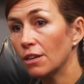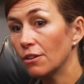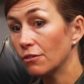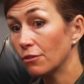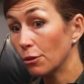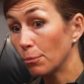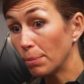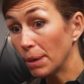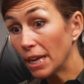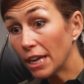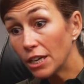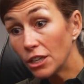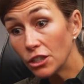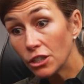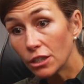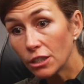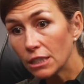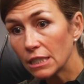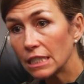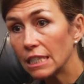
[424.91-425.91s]
for
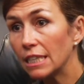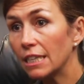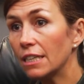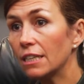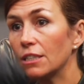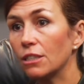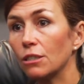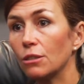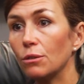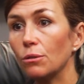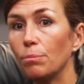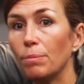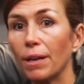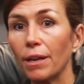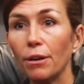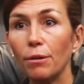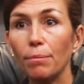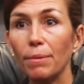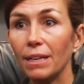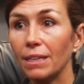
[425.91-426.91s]
patients seeking to
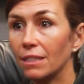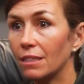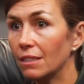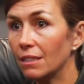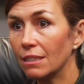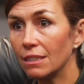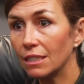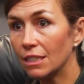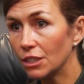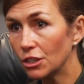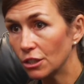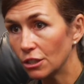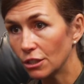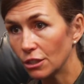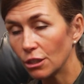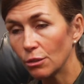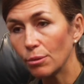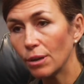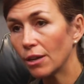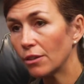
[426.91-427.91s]
better make
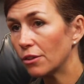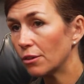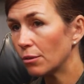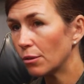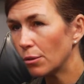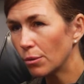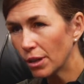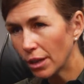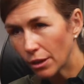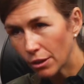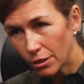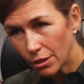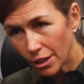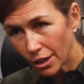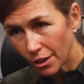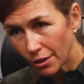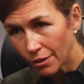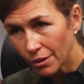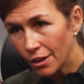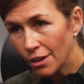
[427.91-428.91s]
decisions around their own health
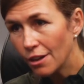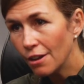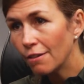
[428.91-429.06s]
care,